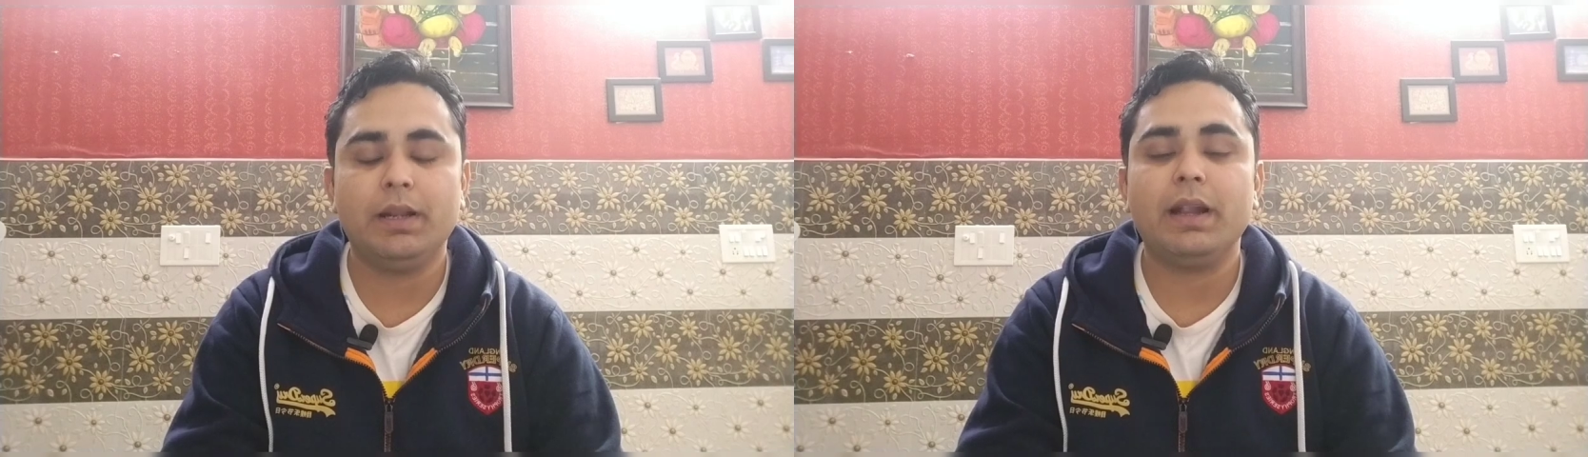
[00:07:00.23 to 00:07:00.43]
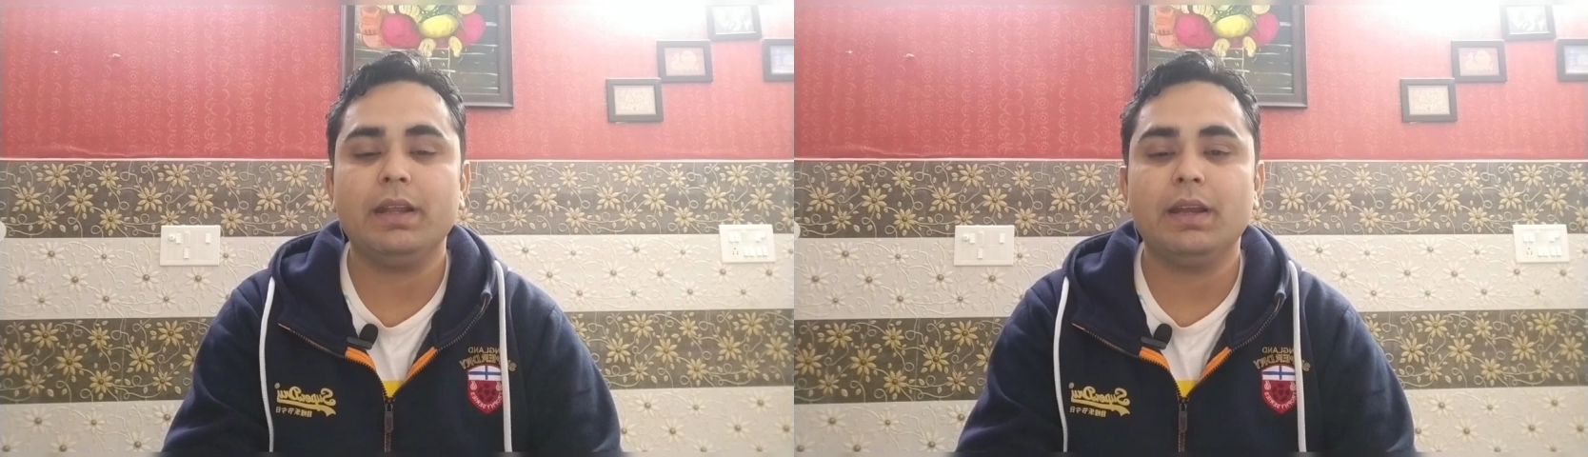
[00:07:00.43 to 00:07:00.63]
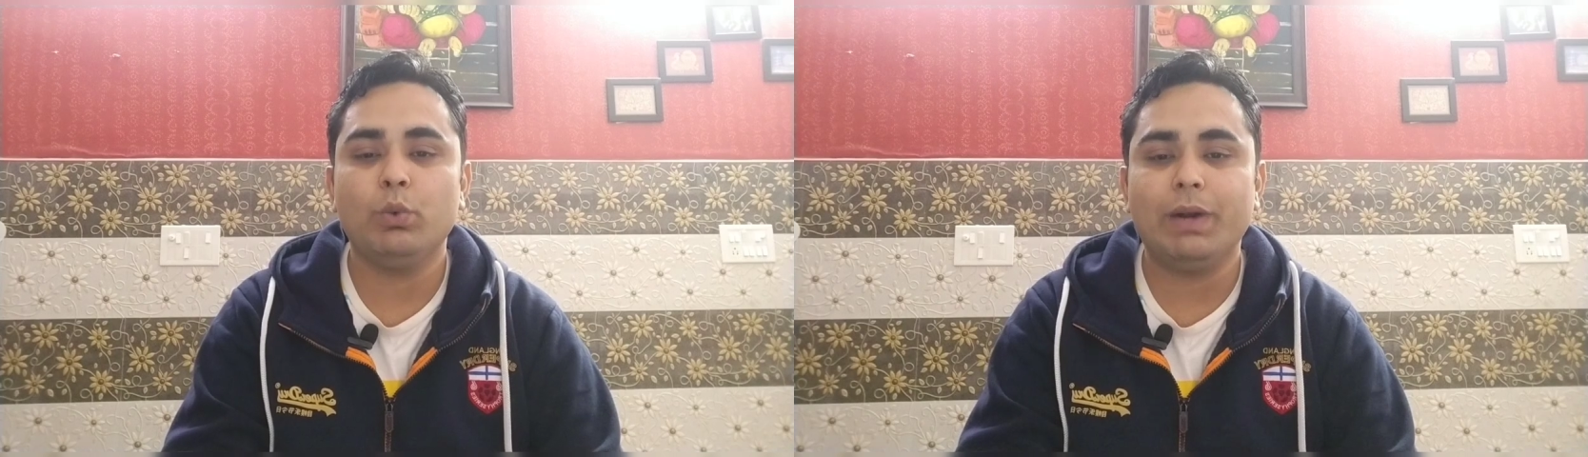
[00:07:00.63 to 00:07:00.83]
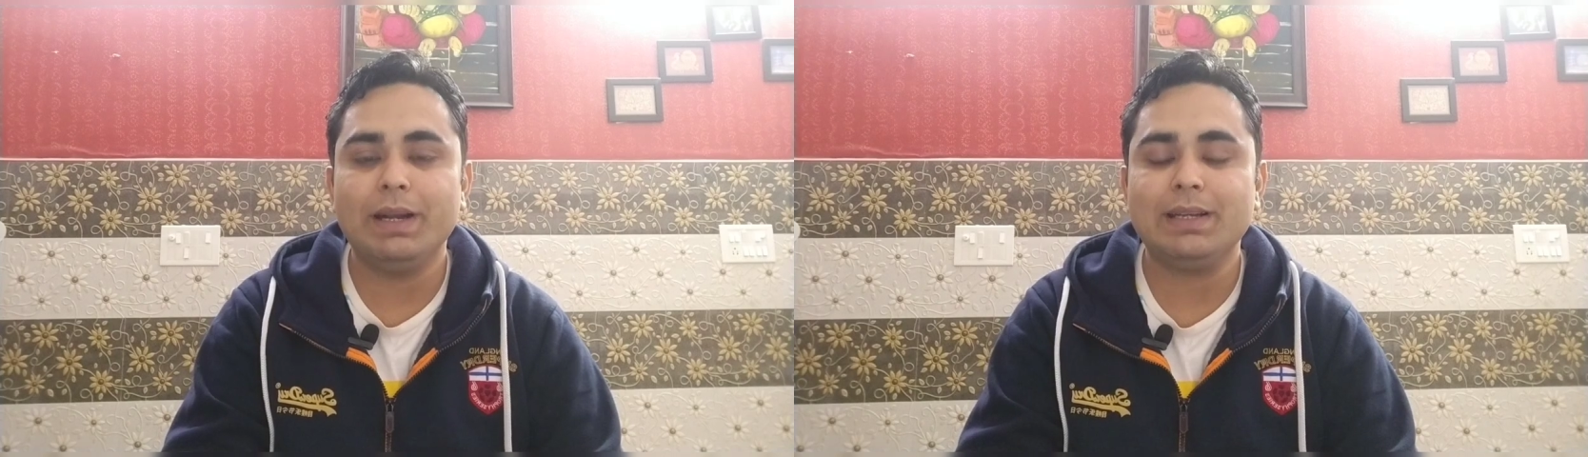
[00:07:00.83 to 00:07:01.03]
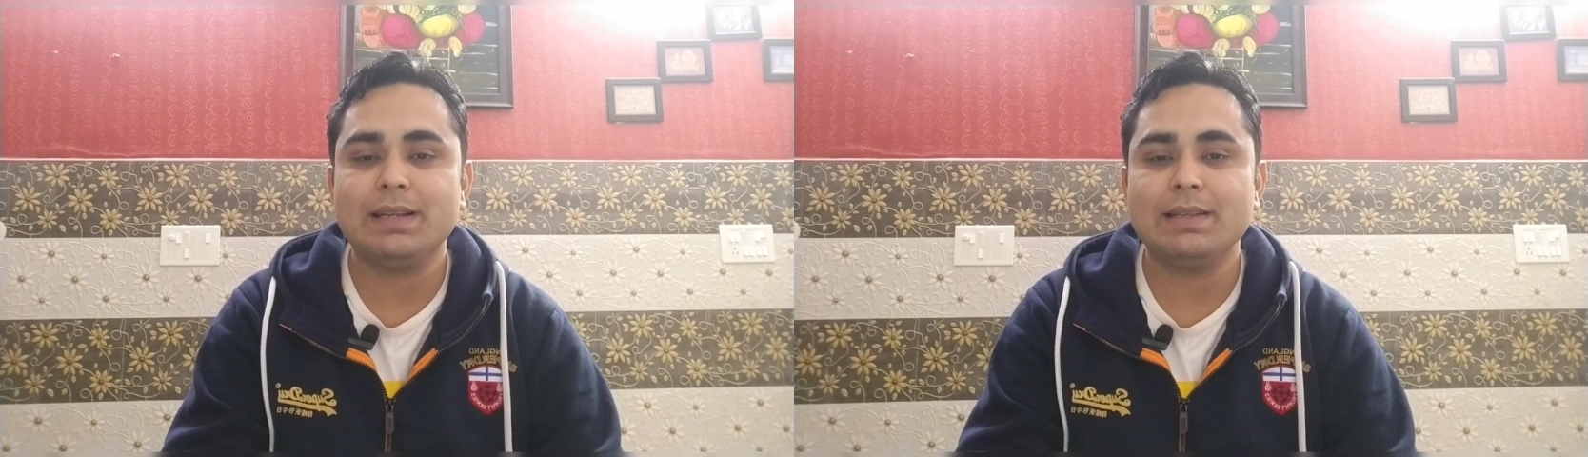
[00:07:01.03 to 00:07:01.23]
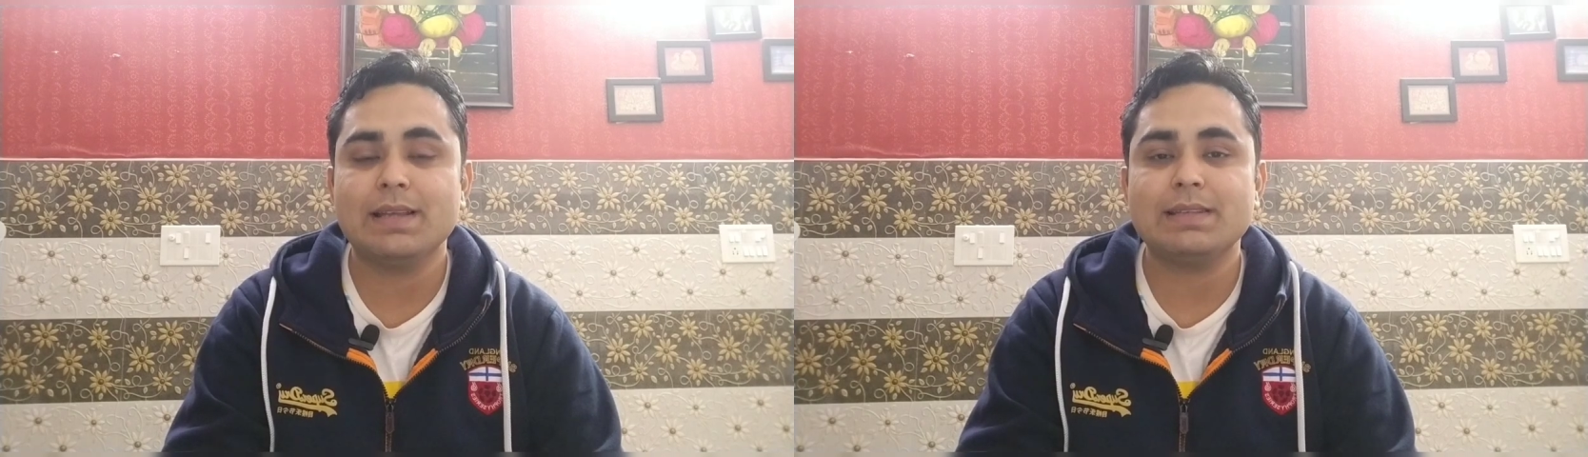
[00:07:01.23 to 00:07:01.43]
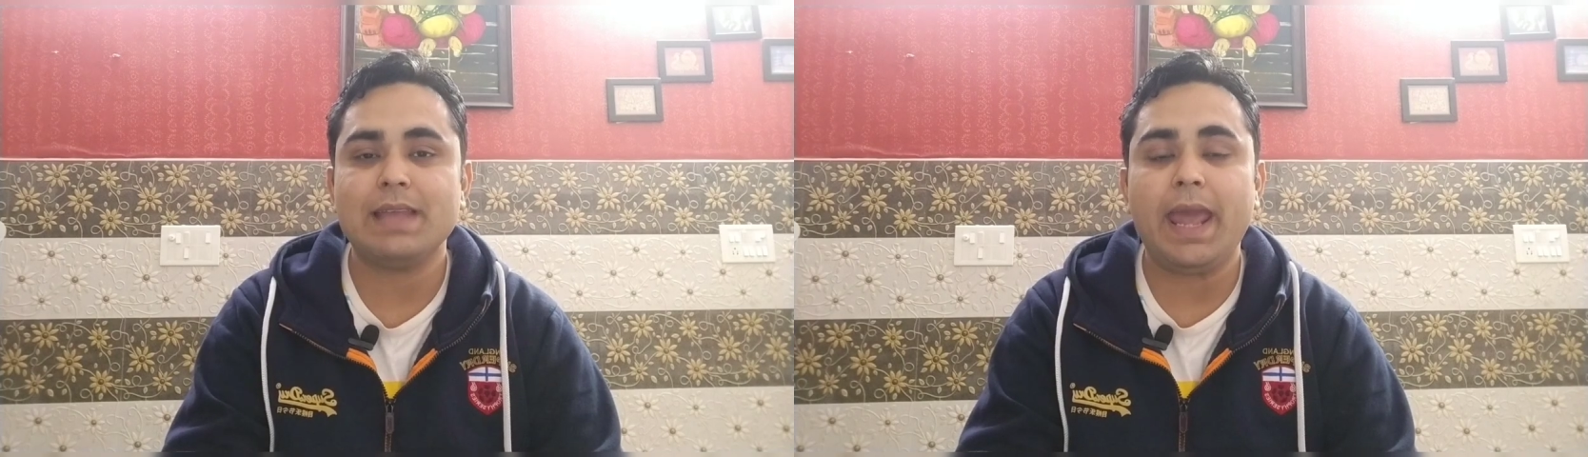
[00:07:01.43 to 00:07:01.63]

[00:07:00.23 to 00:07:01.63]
Article 136